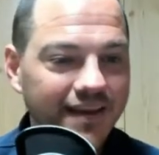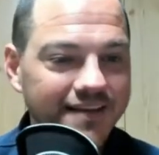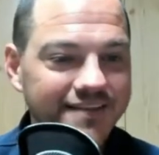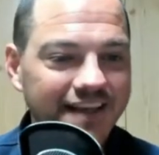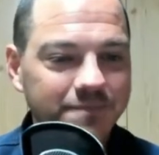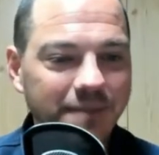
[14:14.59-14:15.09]

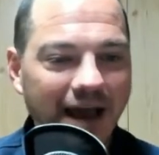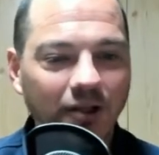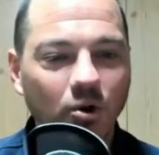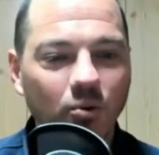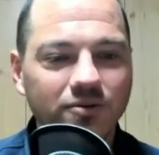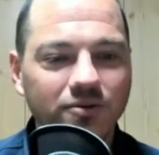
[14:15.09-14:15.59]
says
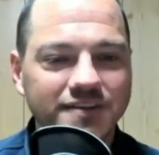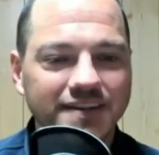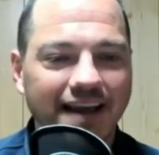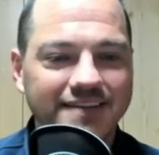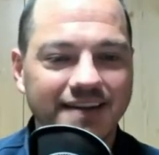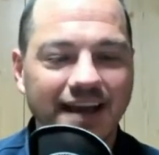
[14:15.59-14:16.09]
Paulo Wilkerson
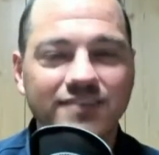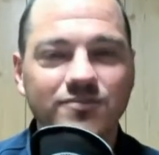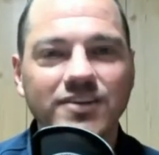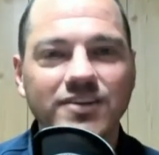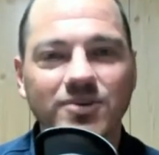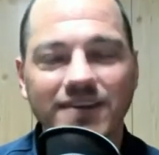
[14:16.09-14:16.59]
has a nice
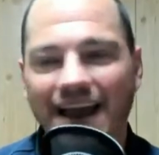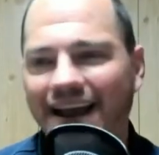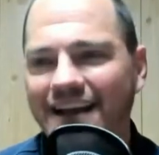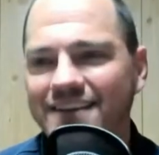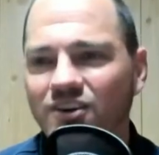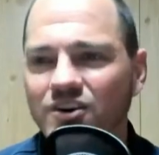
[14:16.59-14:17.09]
ring to it. Yeah, I
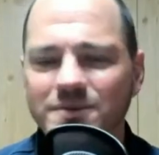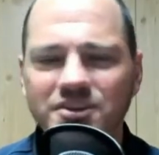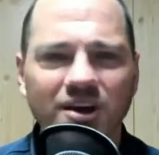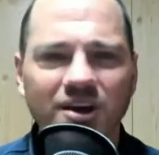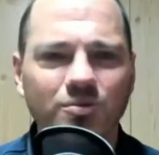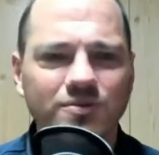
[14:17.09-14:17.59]
got to talk to
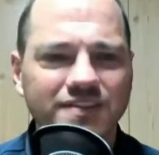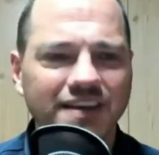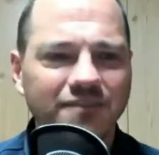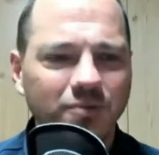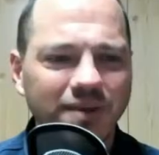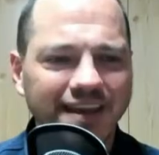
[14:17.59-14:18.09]
Michelle. We'll see
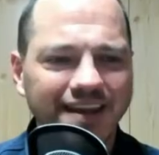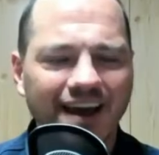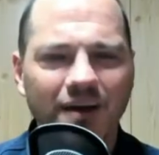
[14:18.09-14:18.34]
if we can